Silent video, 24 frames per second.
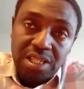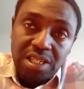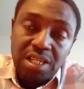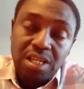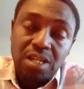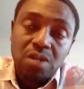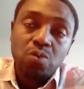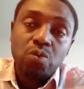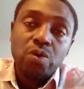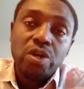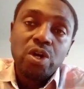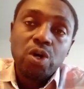
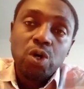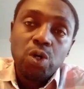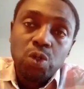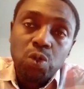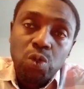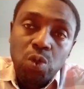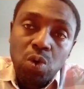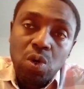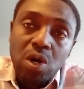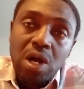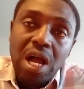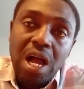And we all
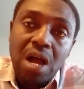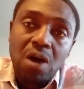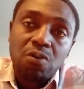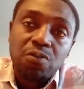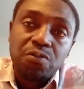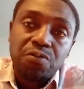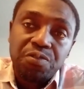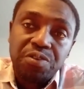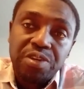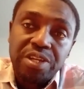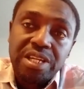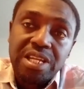know how
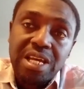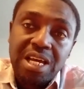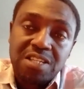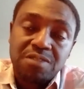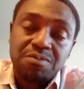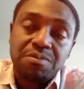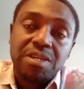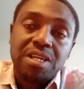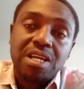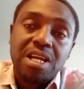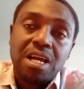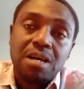feed has
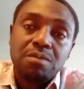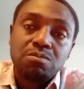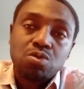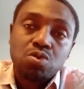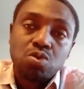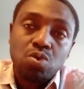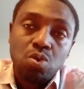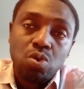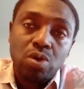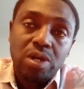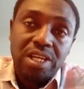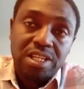become
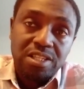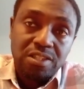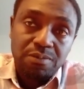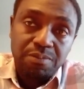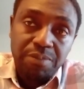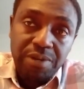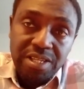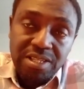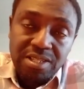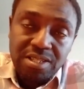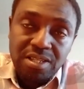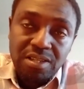so
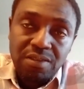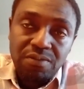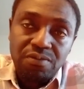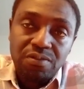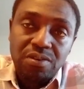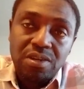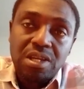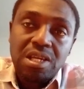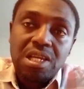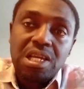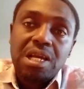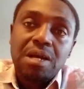expensive.
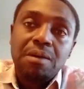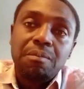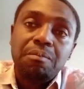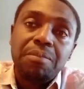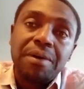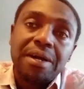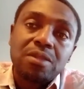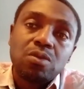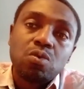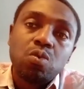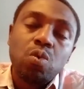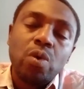
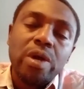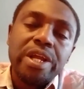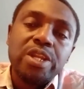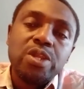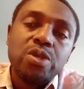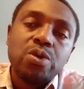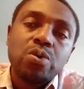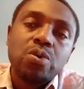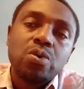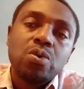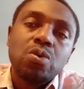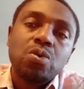But when
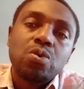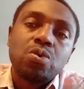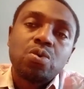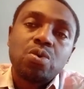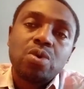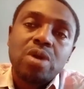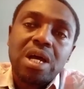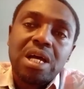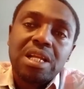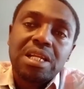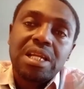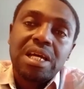you
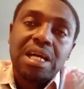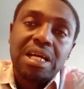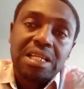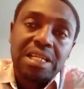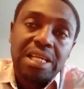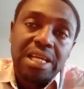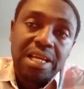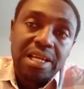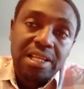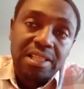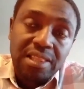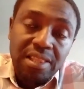run an
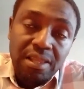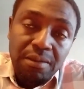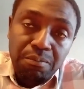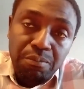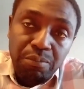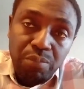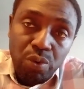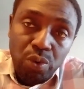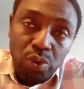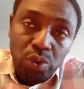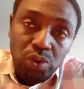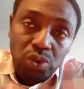earthen
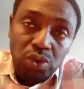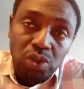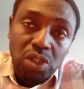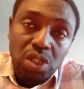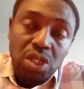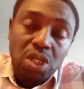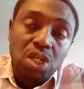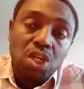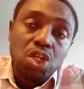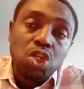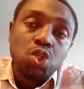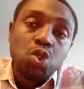pond,
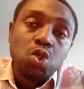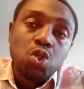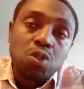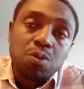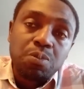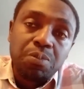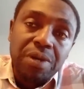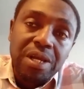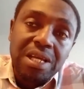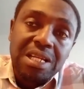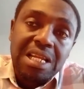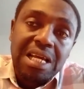you
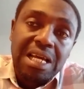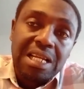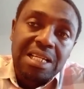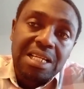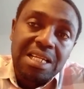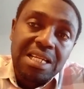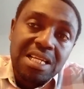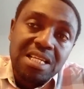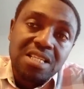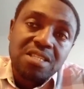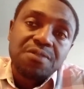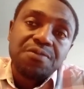spend at
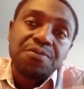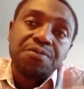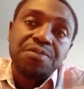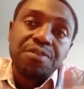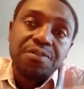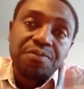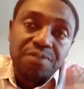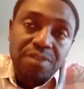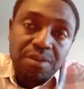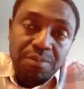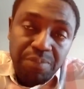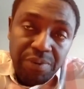least
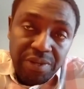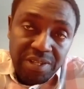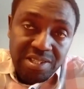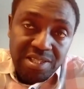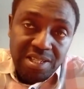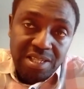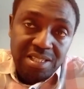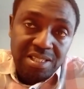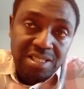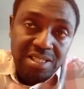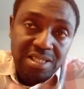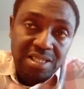
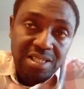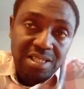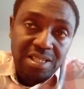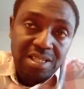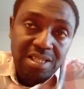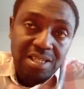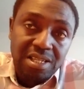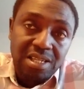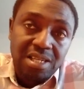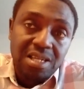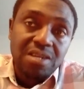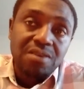50%,
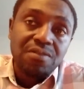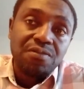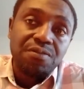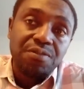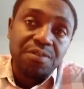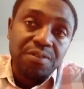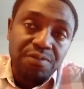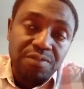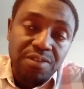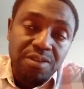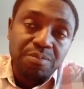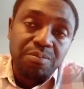
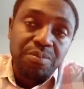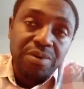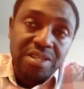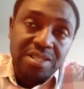40